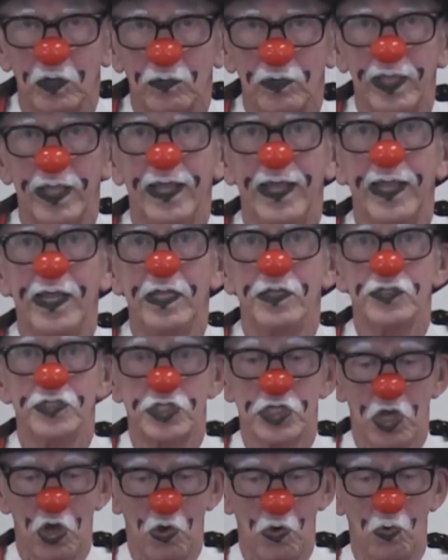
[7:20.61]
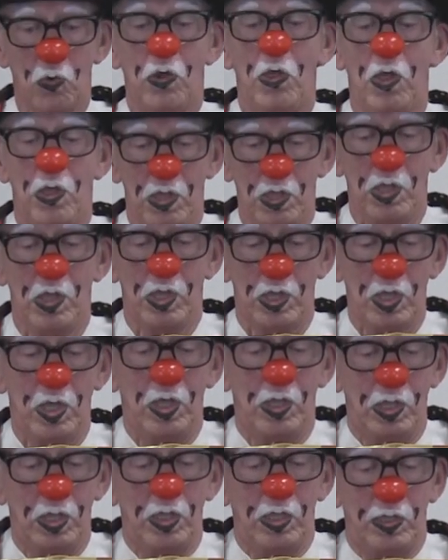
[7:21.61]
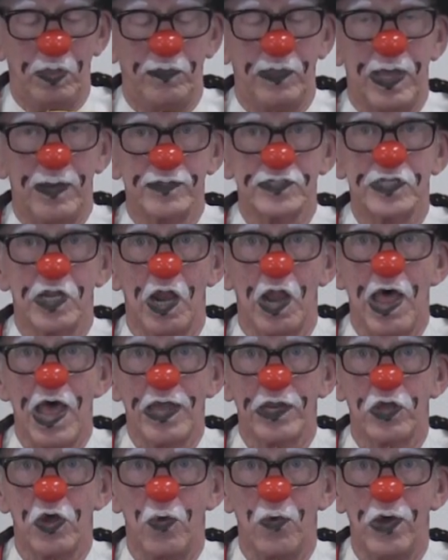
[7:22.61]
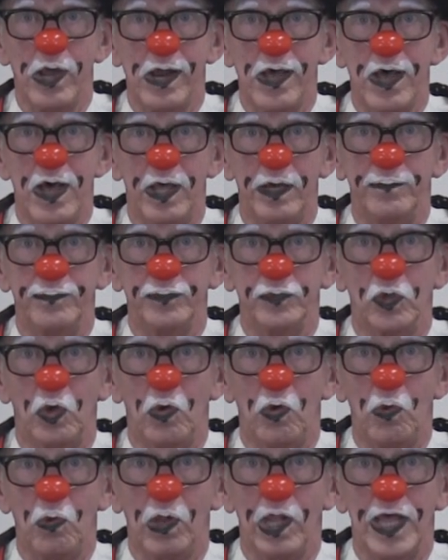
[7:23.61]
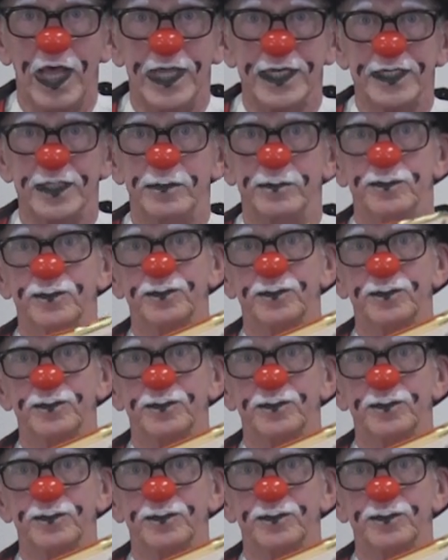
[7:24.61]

Okay, so that was a lot going on, a whole lot.